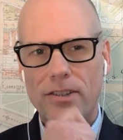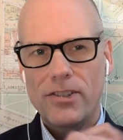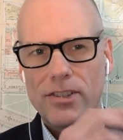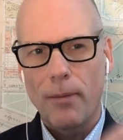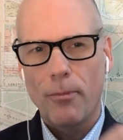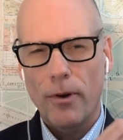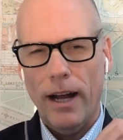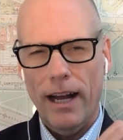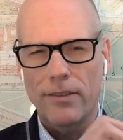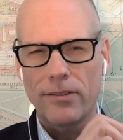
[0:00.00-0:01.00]

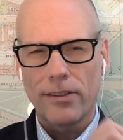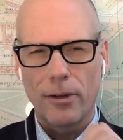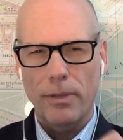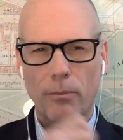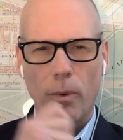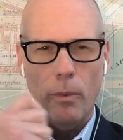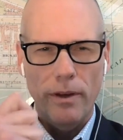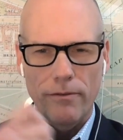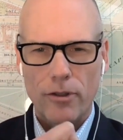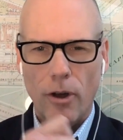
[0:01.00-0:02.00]
summarize a little bit of what
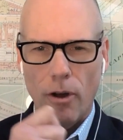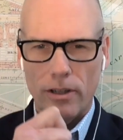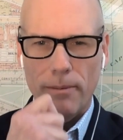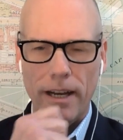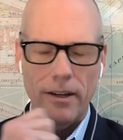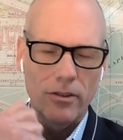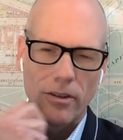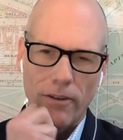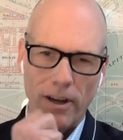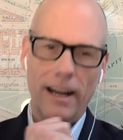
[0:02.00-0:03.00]
we've talked about here
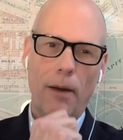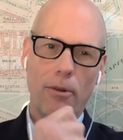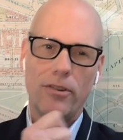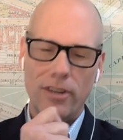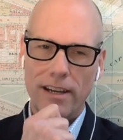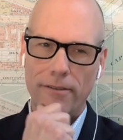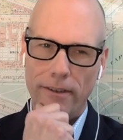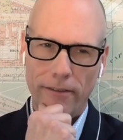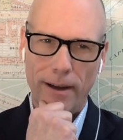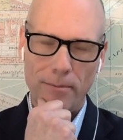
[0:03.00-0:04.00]
so far, and I want to see
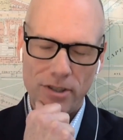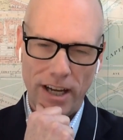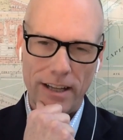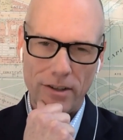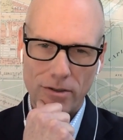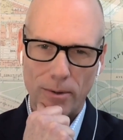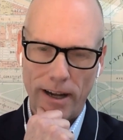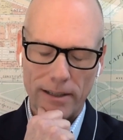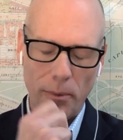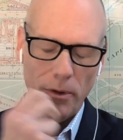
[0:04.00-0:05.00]
if I'm saying this correctly.